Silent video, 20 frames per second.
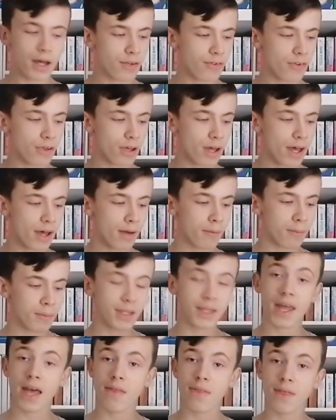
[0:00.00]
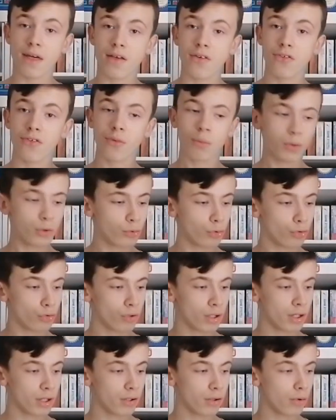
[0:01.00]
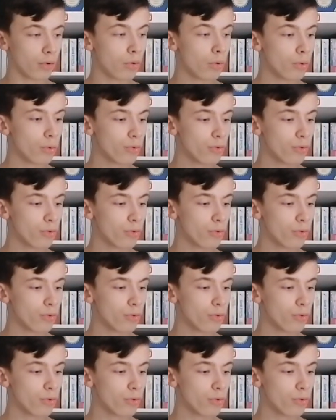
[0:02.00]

to help me get this, which was really cool.